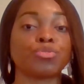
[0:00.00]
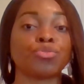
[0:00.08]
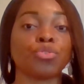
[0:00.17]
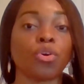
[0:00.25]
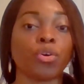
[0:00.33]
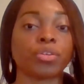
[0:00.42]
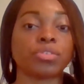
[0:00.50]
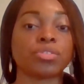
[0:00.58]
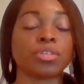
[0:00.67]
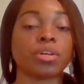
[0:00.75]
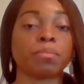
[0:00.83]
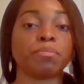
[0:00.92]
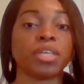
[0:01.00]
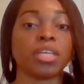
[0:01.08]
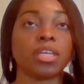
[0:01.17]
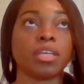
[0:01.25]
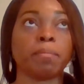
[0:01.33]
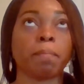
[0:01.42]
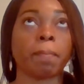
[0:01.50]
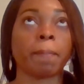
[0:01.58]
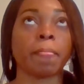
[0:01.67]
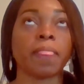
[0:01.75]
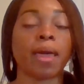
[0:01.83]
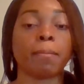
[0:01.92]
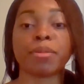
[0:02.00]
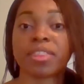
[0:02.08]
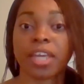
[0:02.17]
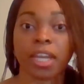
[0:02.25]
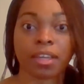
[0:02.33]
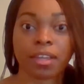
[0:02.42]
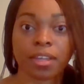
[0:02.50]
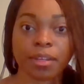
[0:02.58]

not be empathetic.